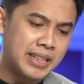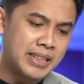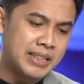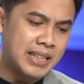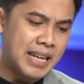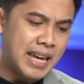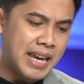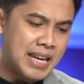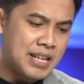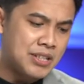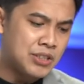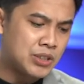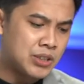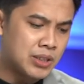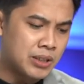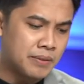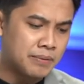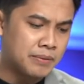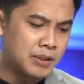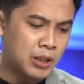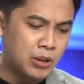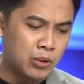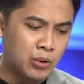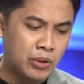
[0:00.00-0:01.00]
an angel
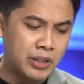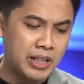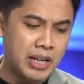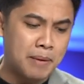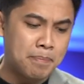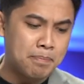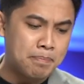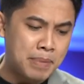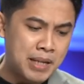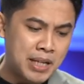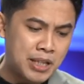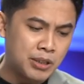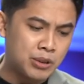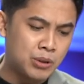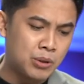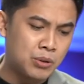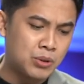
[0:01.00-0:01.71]
of the Lord appeared